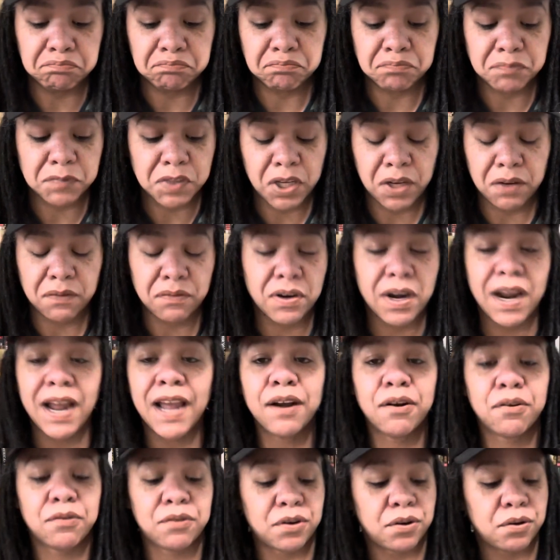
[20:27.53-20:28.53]
cover. I
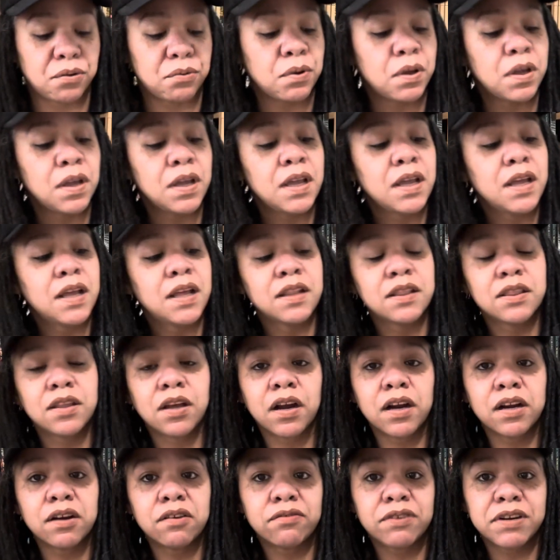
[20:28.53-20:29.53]
don't know. The
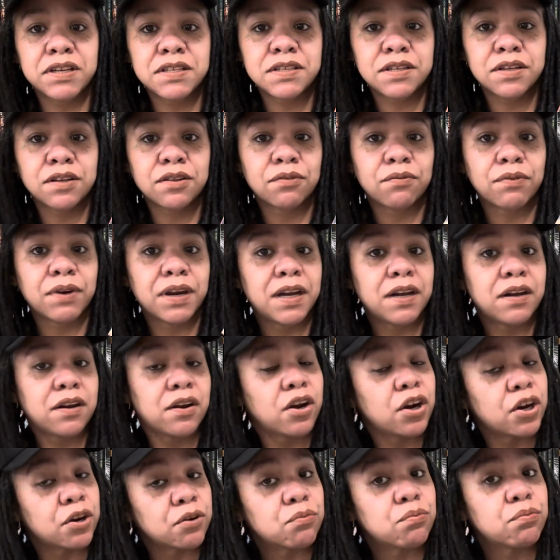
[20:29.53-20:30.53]
Art of Racing in the Rain,
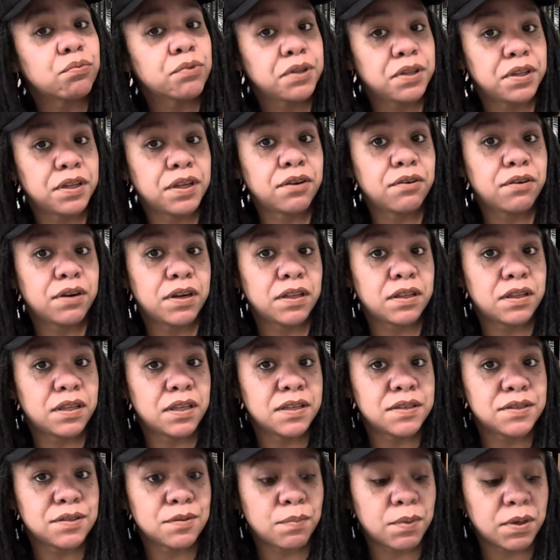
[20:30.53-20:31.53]
heard really great
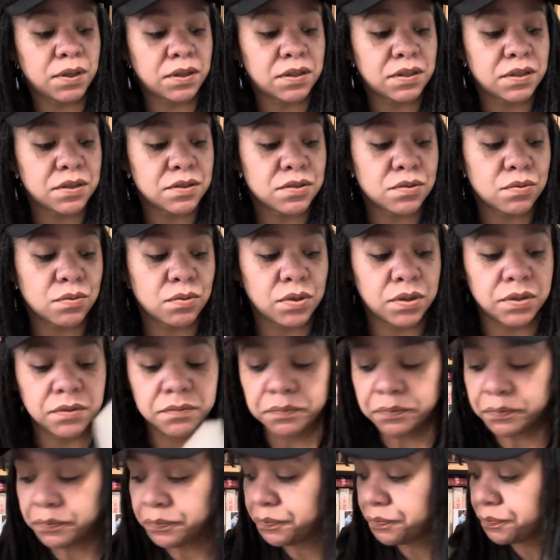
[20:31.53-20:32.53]
things about this one.
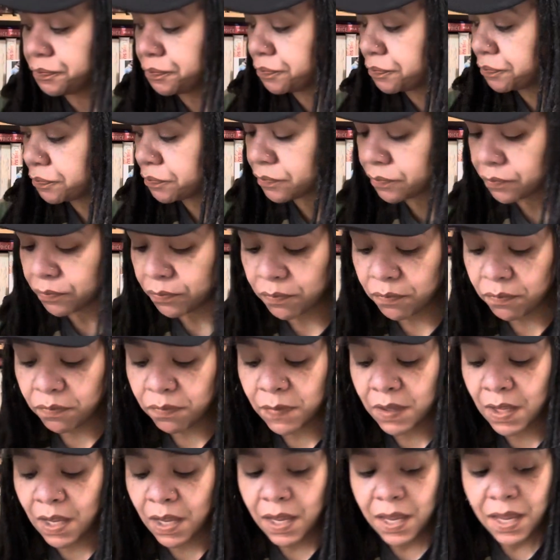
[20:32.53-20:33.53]

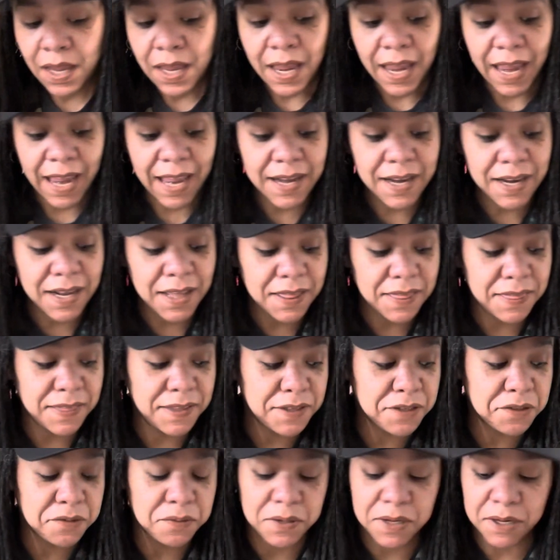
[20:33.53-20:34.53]
And then
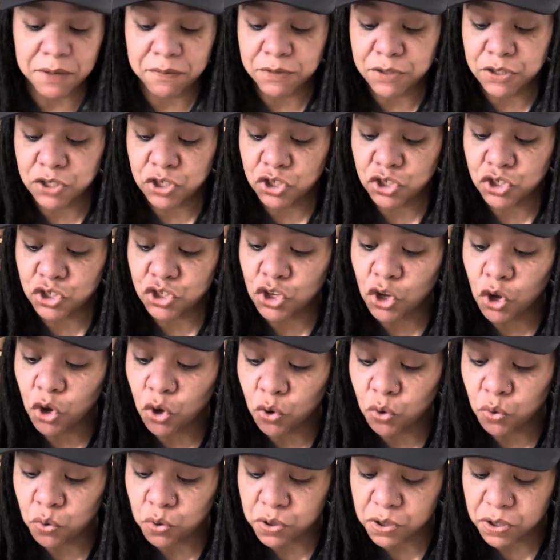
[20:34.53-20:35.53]
this one, I was
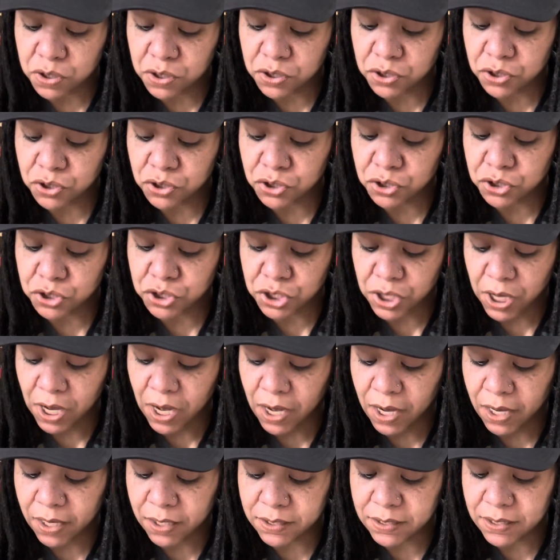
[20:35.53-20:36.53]
so
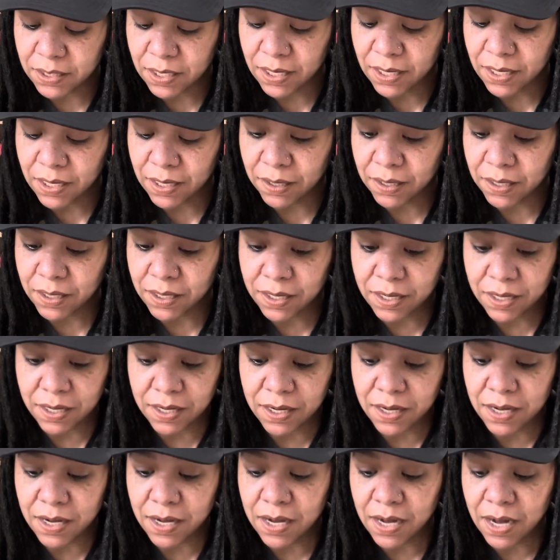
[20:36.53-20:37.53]
shocked, and I
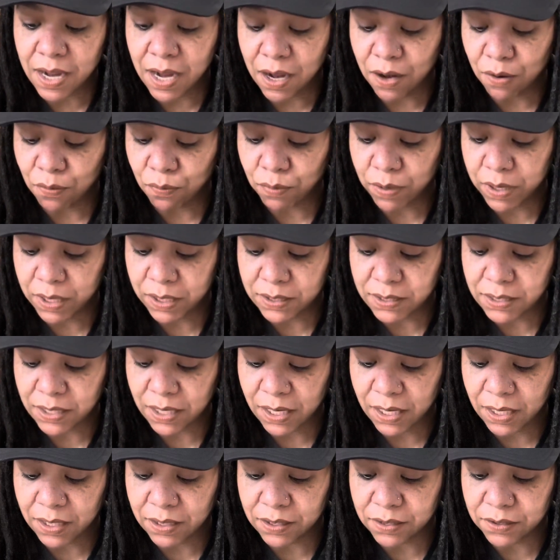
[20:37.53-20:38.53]
cannot wait to
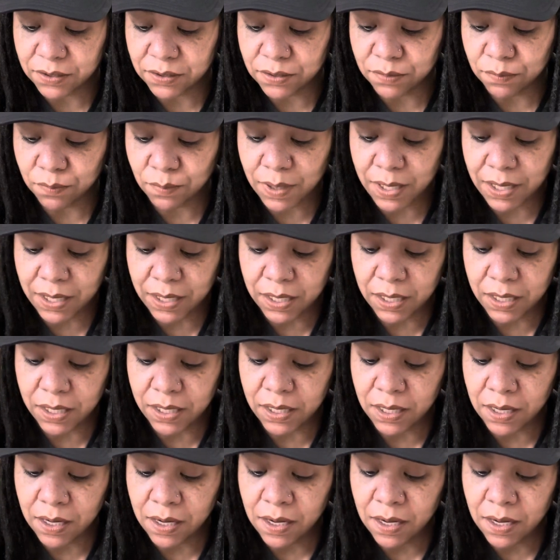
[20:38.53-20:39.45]
add this to my